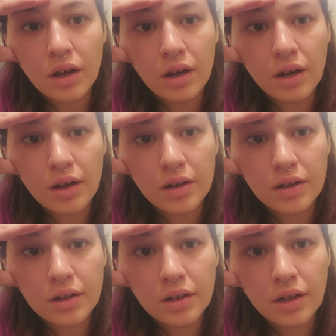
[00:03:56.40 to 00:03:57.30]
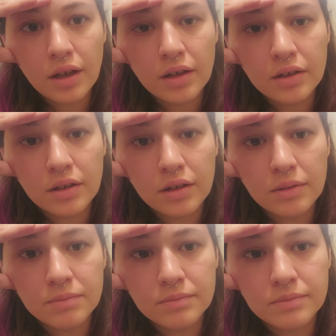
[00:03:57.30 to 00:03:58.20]
Uh, and
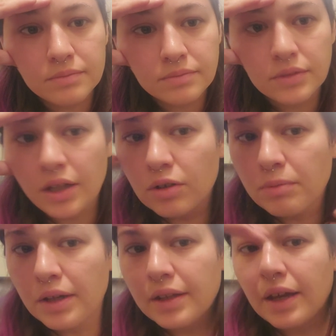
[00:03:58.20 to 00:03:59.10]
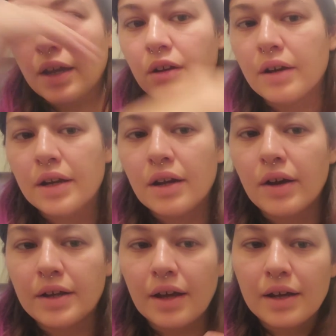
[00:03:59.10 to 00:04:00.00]
um, yeah, don't mind the hair right now.
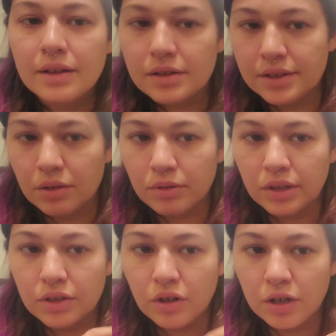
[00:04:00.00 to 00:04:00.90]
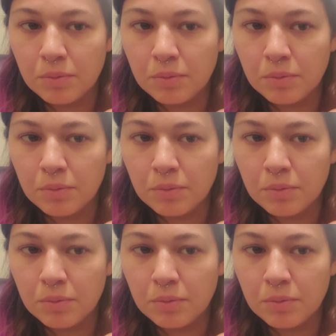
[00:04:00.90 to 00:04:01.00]
I dyed it this like really dark